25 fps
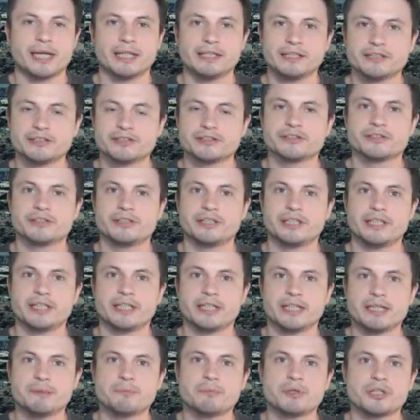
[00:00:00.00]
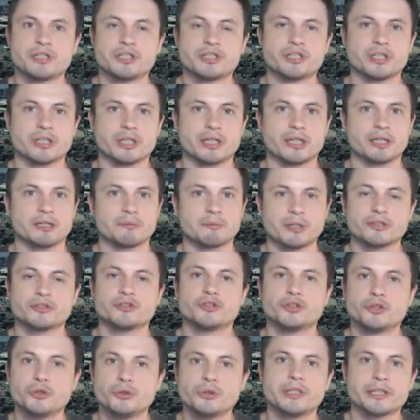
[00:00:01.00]
And this is the image uh,
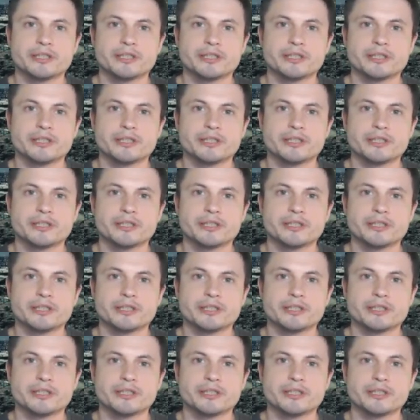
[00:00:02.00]
about two